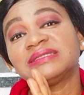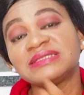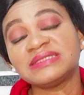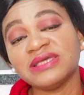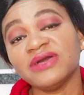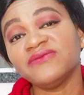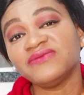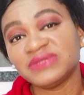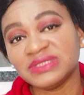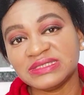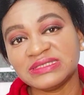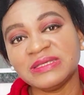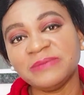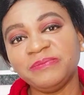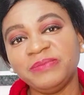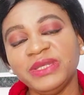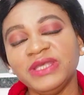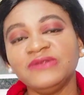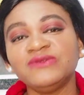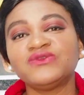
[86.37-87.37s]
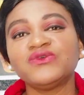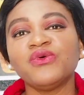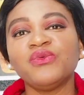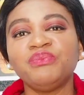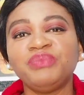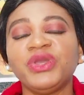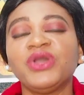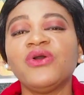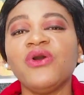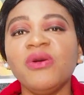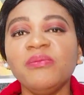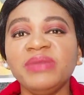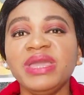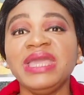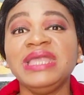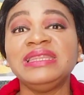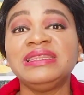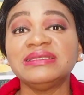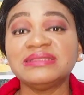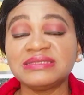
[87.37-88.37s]
self-discipline to become
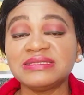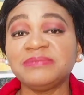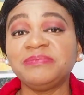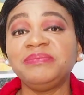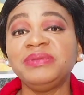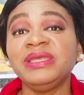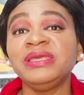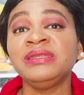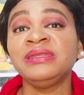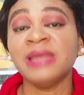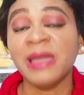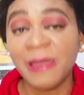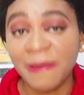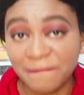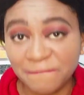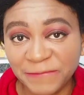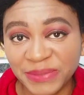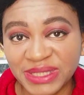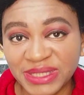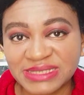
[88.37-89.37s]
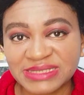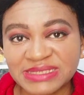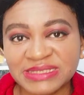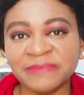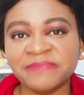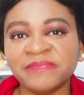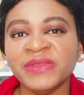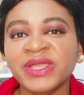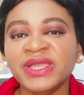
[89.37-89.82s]
a disciplined person.